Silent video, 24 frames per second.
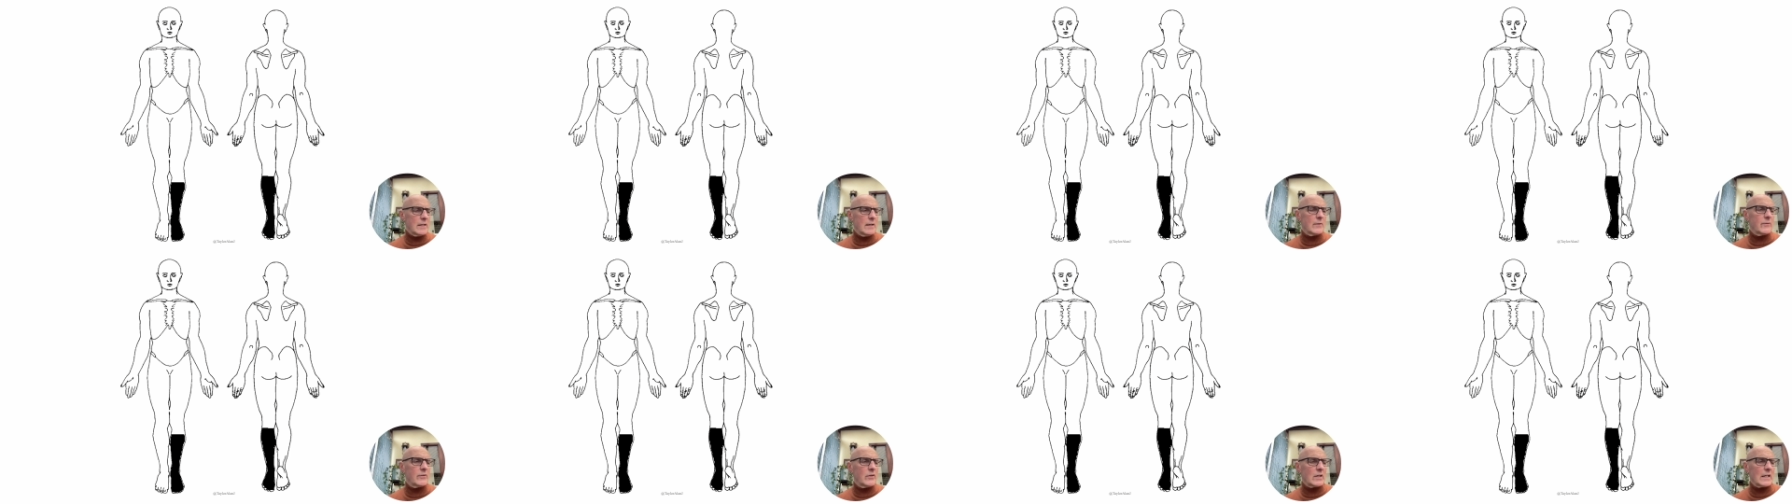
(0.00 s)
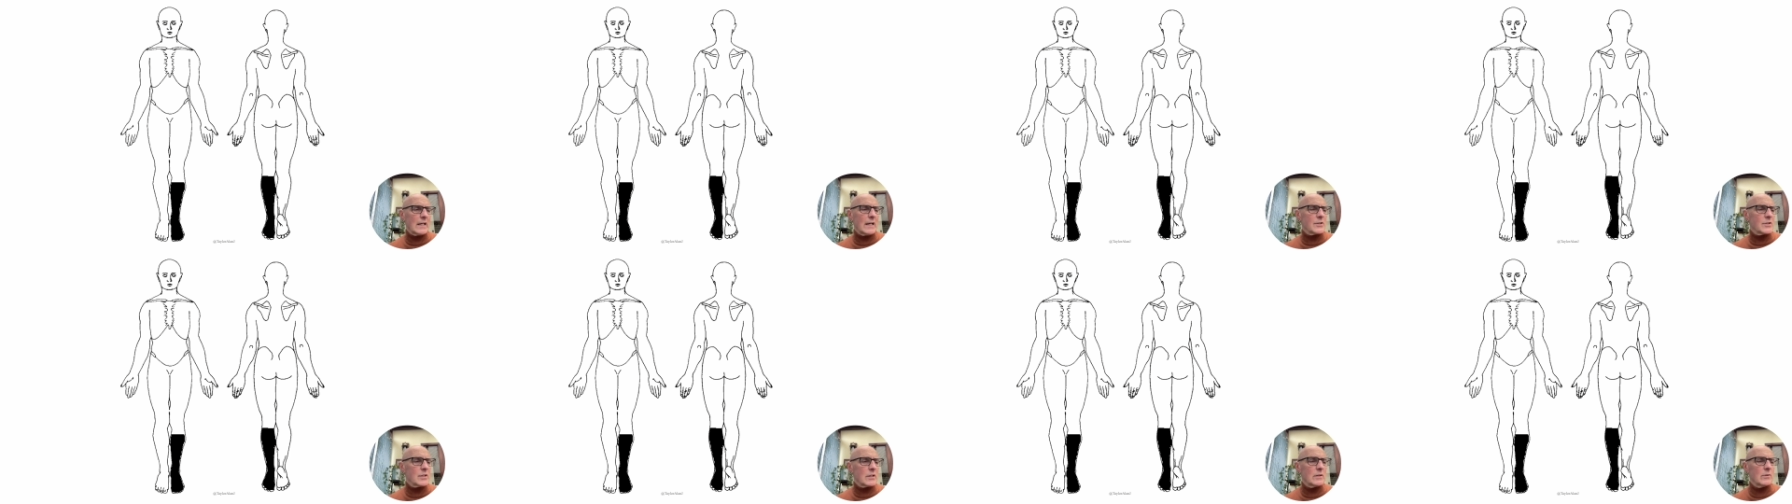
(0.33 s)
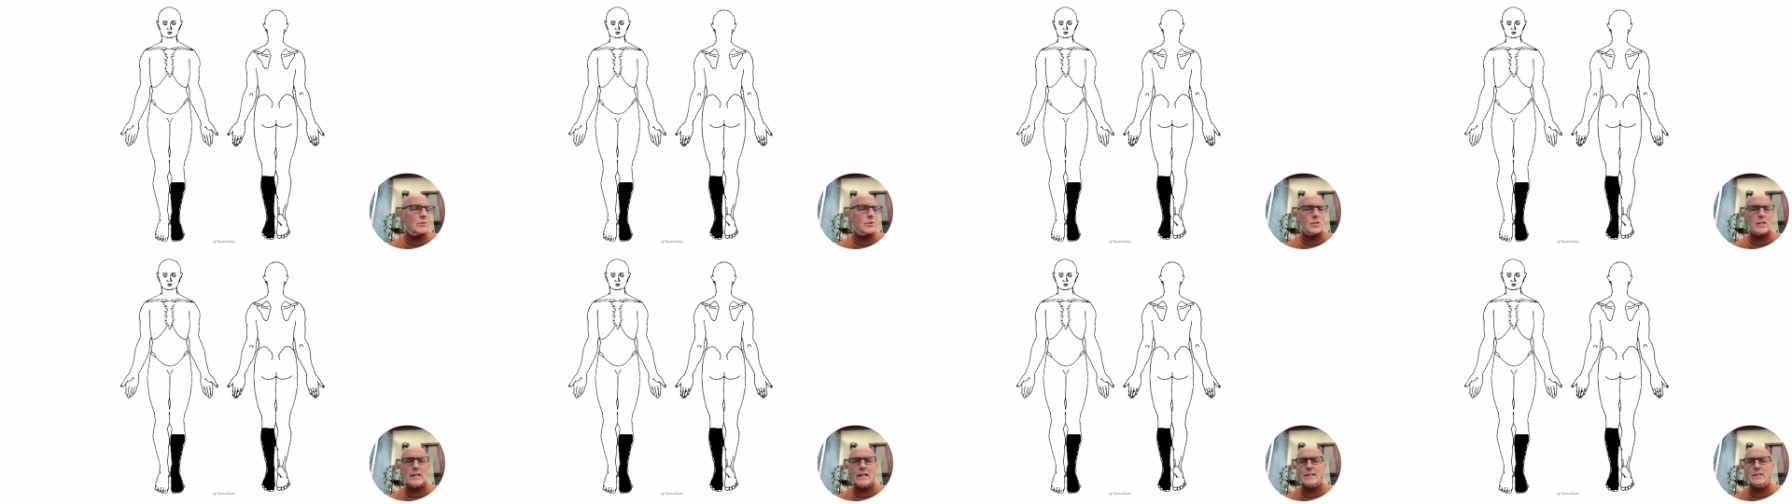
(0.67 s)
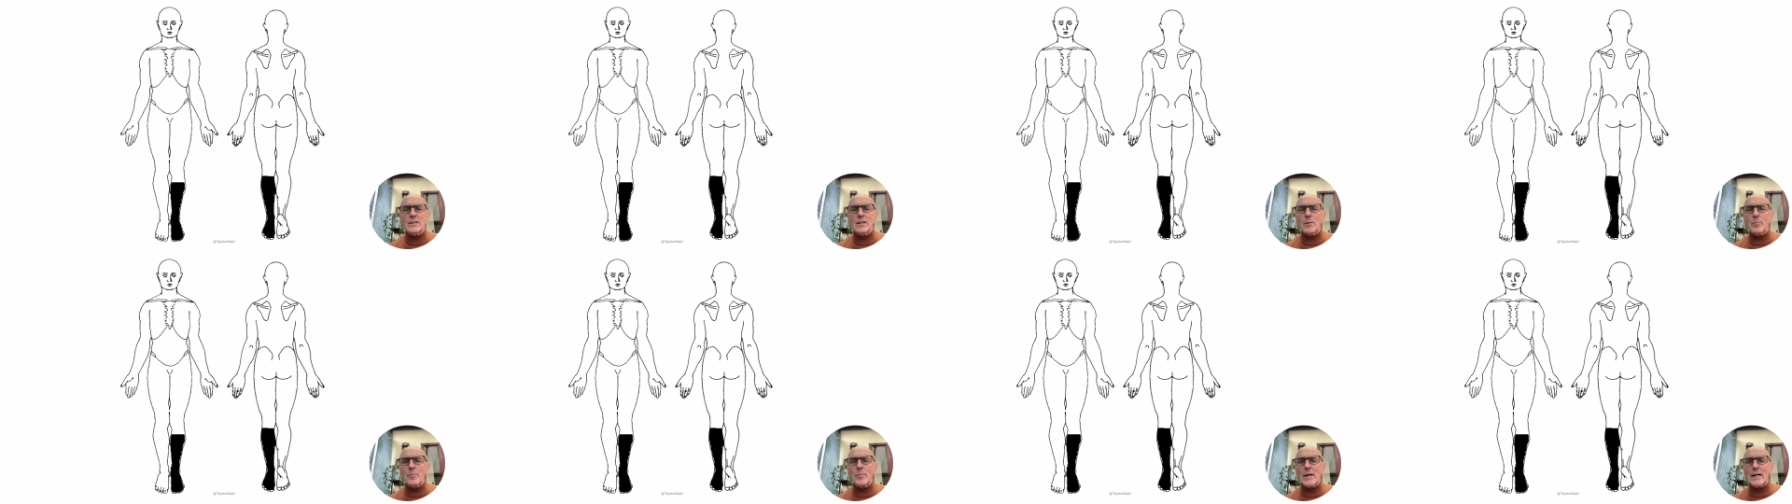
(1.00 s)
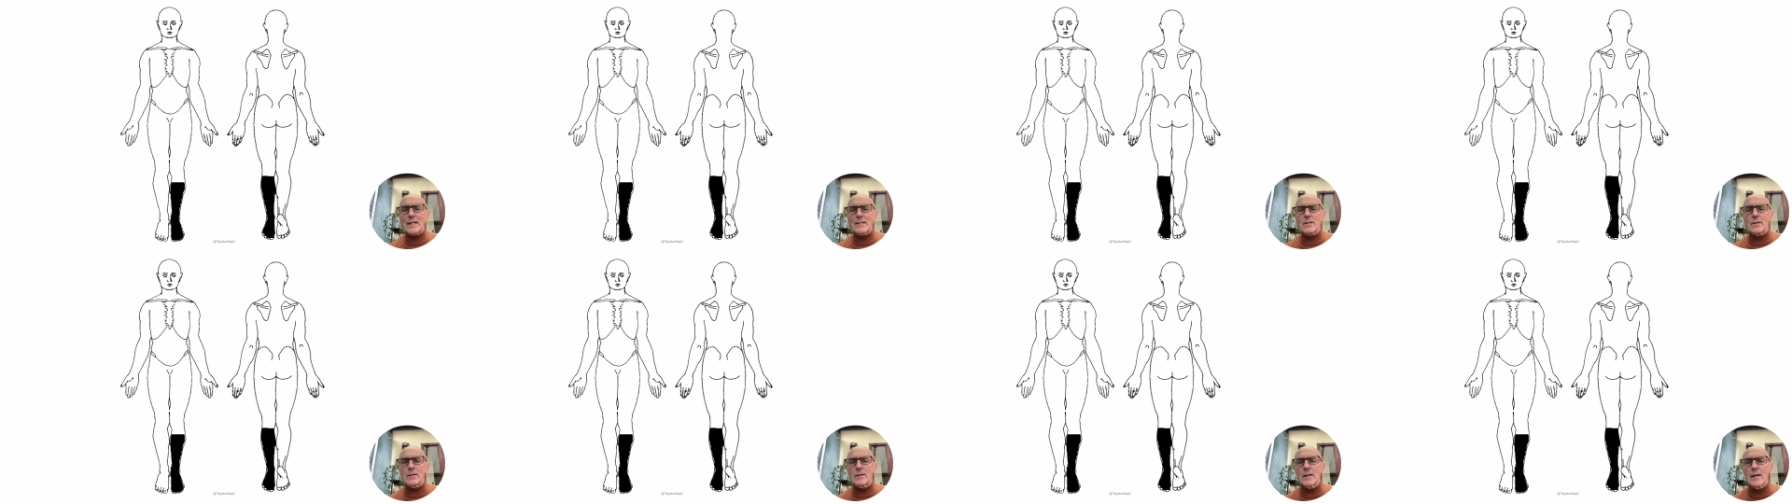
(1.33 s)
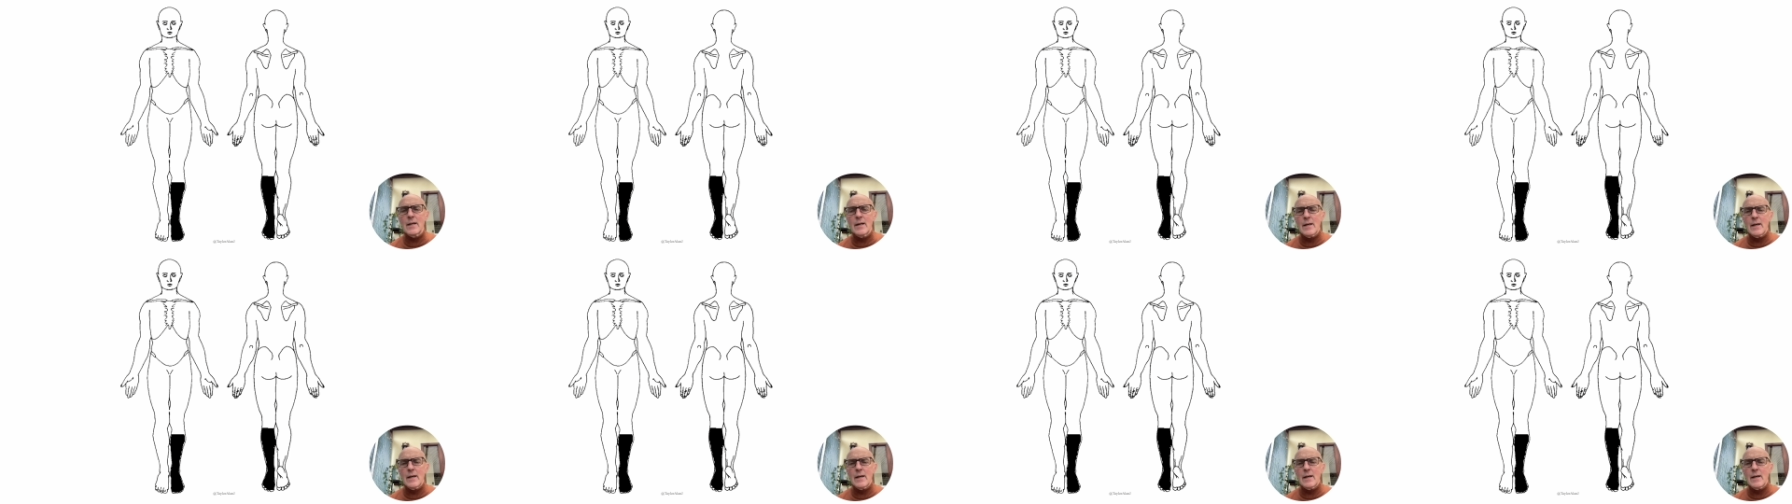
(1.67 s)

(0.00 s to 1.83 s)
of a classical sciatic pattern.